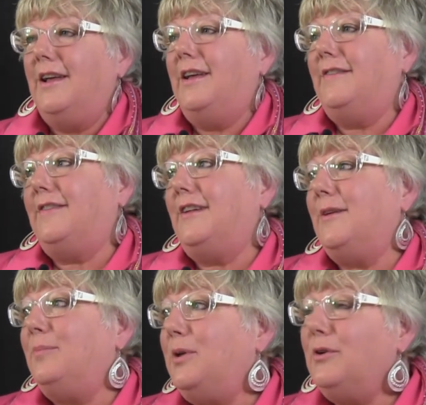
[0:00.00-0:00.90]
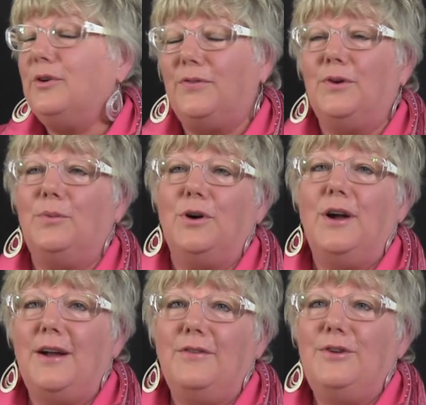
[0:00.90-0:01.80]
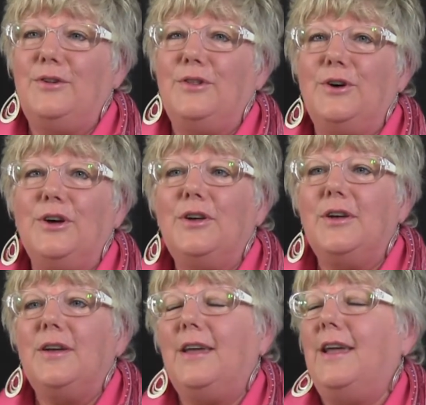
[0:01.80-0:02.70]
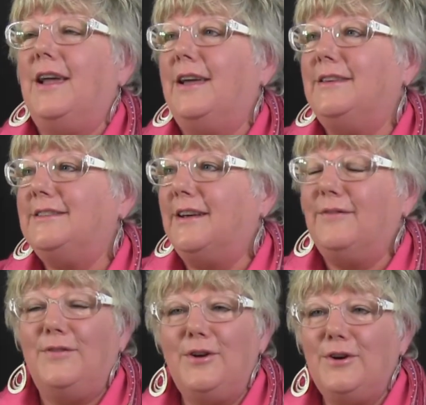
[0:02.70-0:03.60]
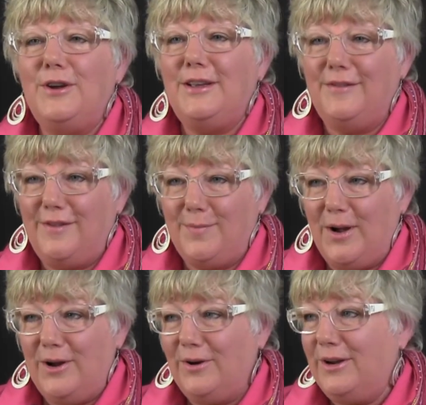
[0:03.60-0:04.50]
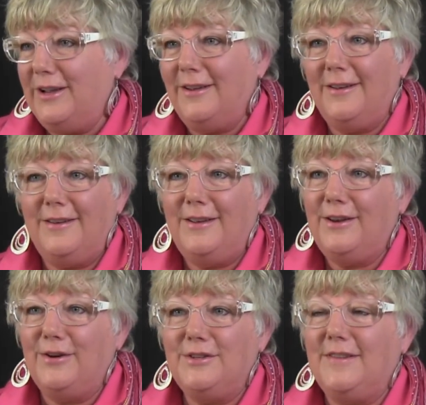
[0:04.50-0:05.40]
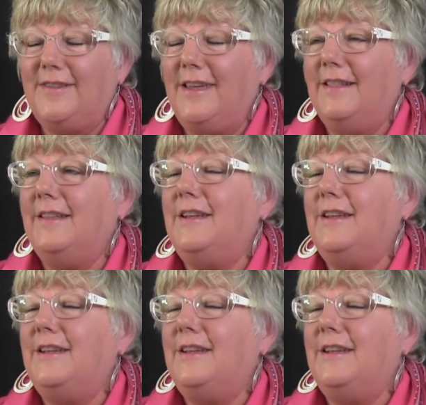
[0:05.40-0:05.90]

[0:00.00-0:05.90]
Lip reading: It's beautiful wherever you look, and very inspiring, to say the